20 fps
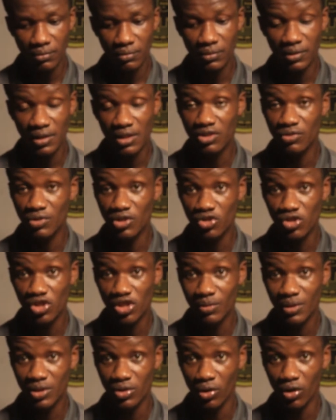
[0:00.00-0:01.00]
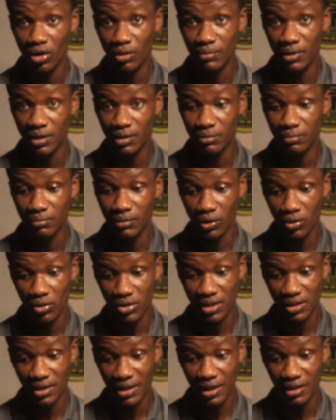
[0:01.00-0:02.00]
this retracement to come in,
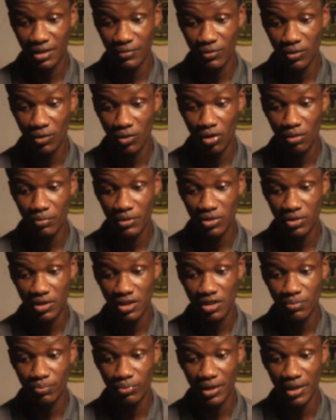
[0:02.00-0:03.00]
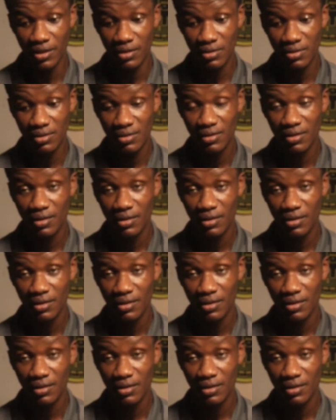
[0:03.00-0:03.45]
because it can even come into these points